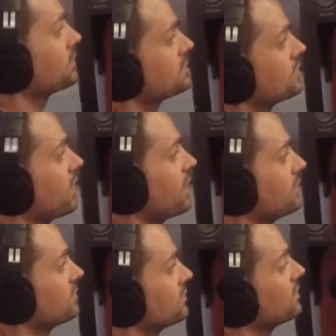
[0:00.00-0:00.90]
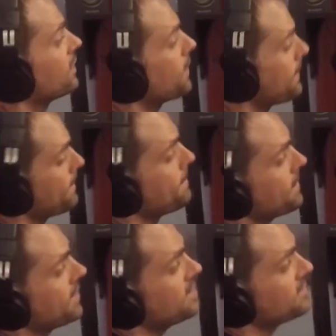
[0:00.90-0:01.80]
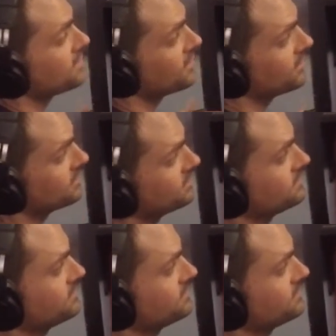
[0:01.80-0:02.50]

to share gratitude. Okay, so it's